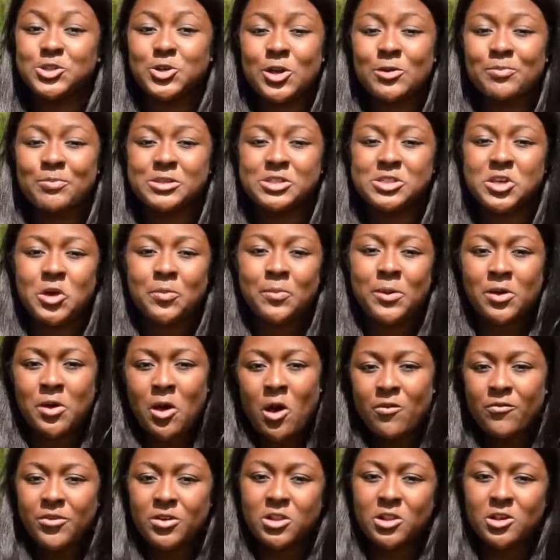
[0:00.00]
join Potomac
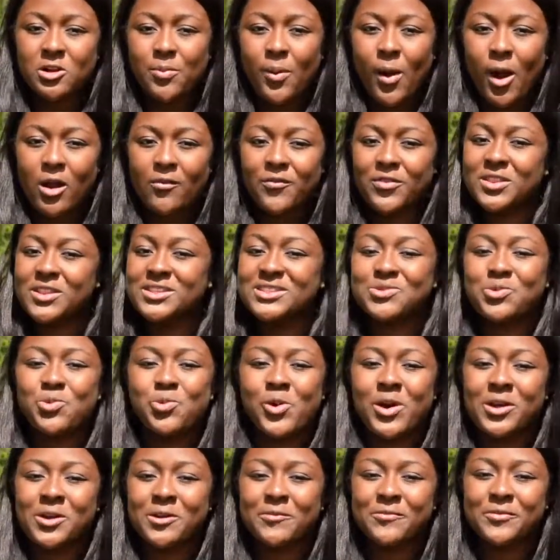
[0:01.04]
Overlook Park for this
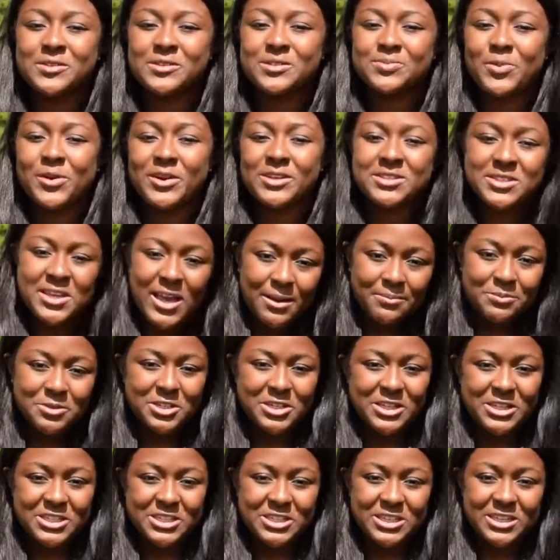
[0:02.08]
wonderful springtime
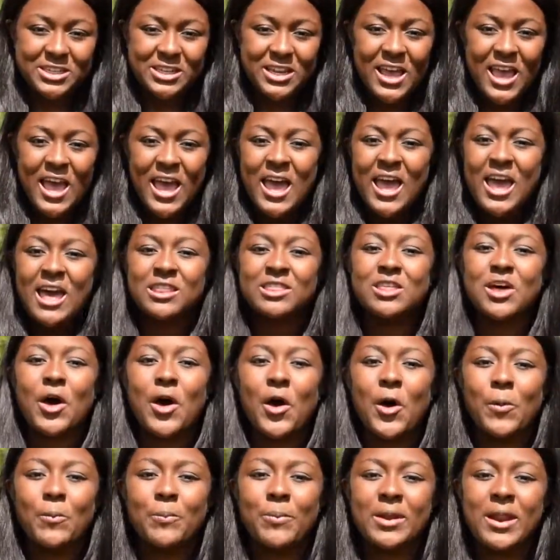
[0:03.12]
tradition. The
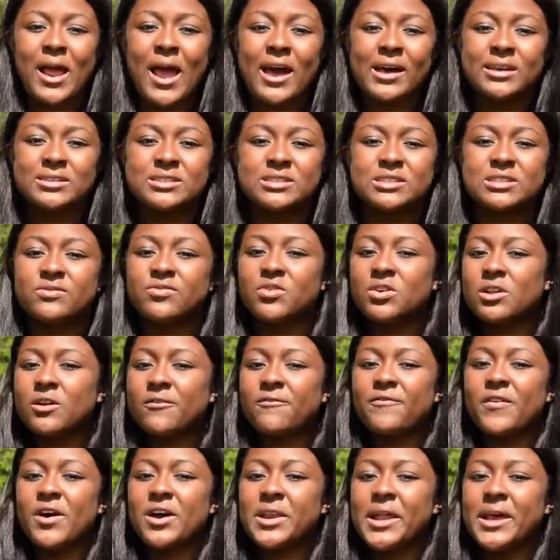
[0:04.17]
open house is full of
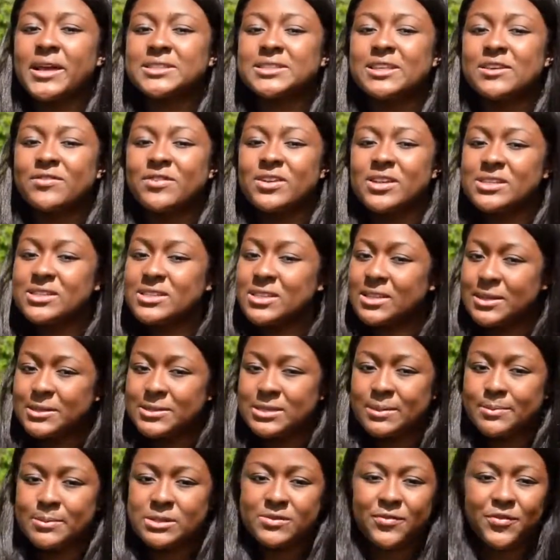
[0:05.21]
fun activities and
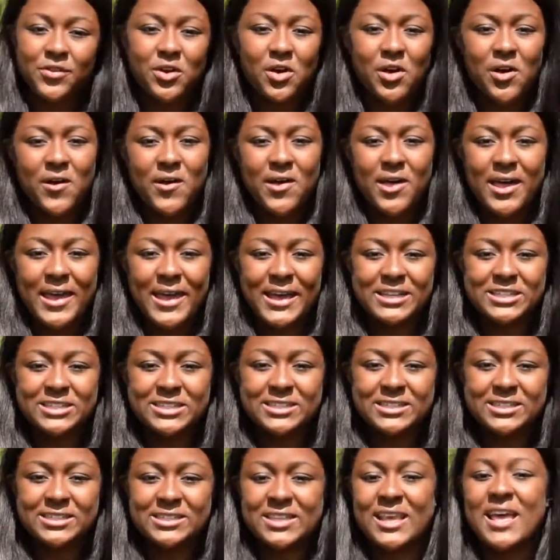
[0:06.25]
exhibits for all
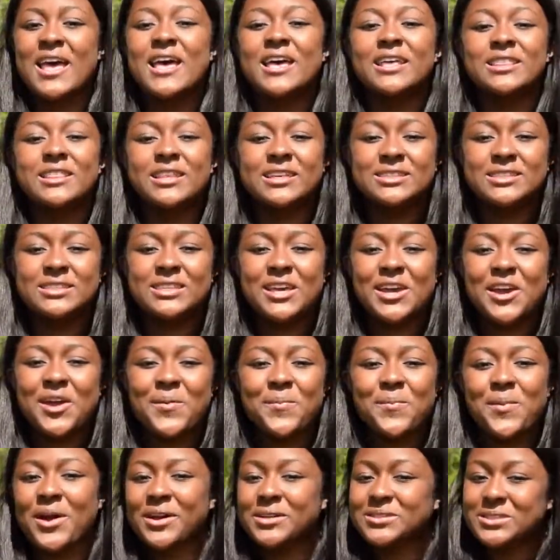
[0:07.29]
ages. This year
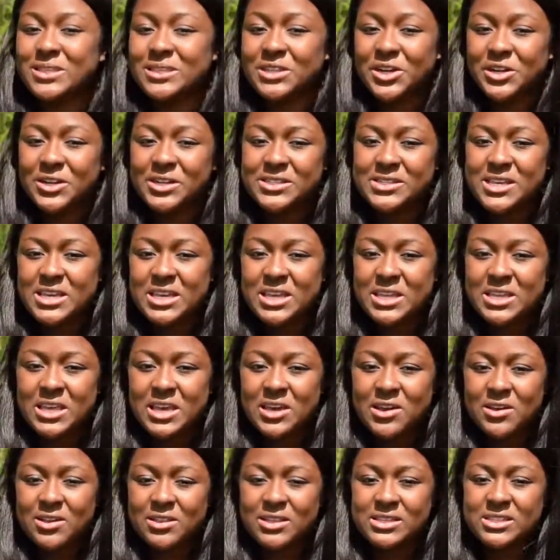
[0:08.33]
marks the 32nd
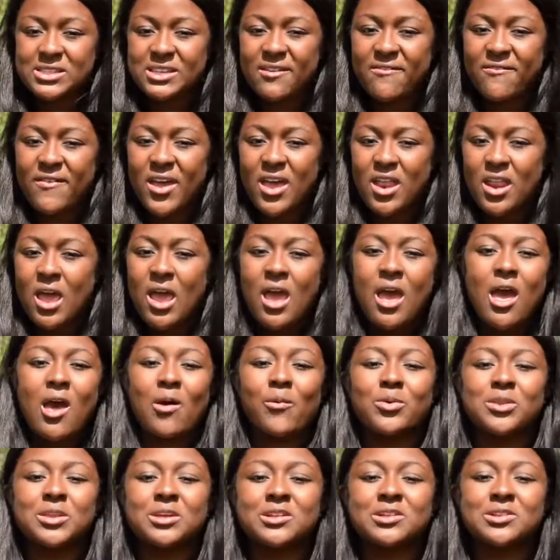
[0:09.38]
year of this event and
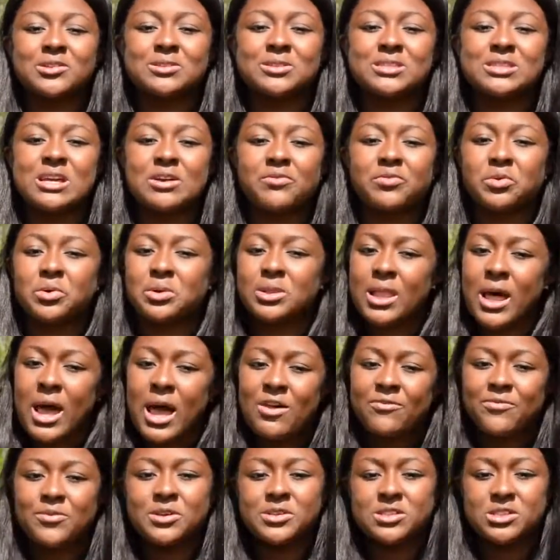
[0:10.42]
will include several
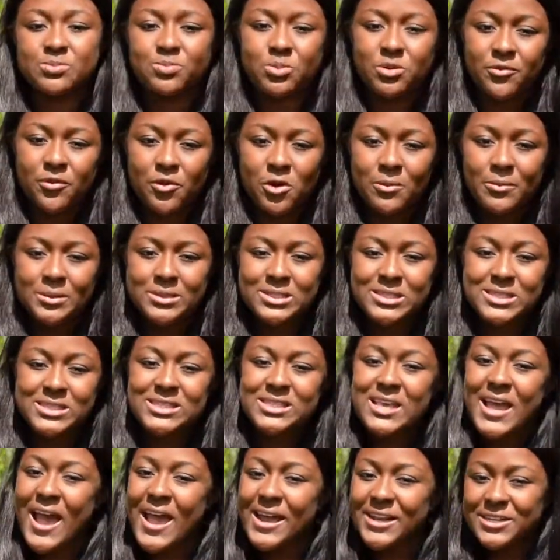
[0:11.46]
live music performances,
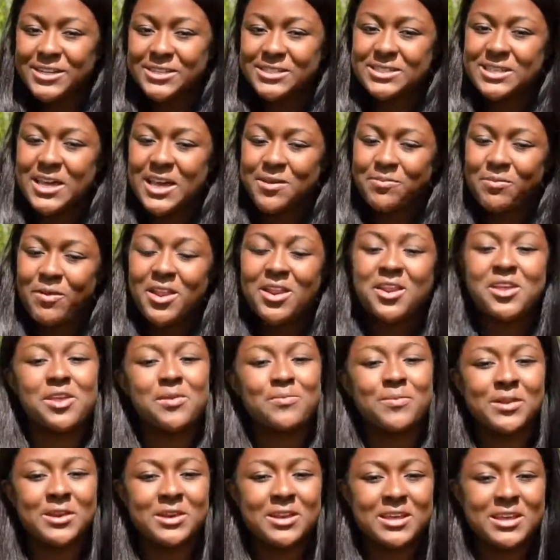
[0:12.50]
entertainment,
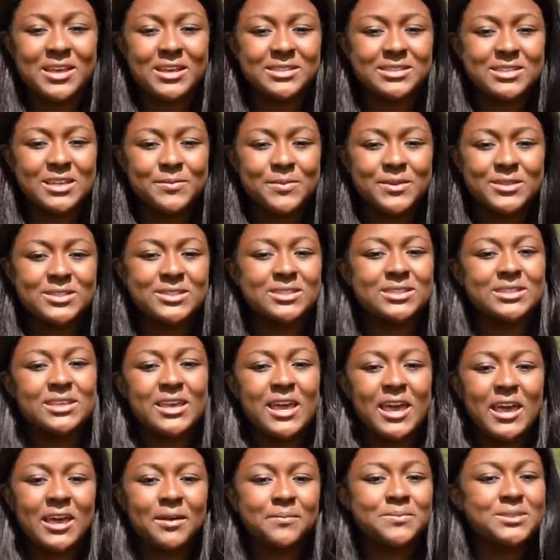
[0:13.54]
community exhibits,
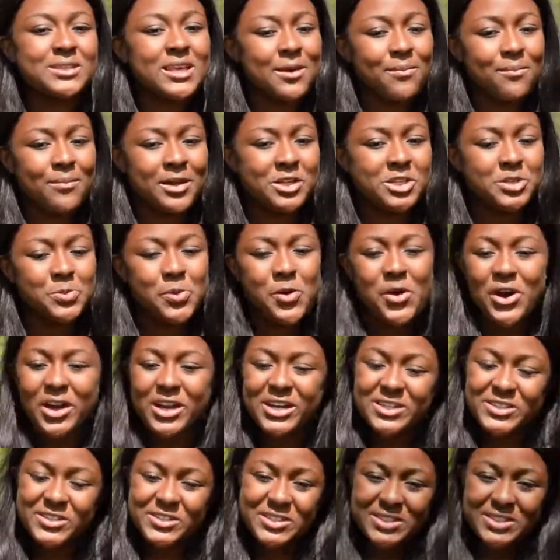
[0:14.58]
games, and much more.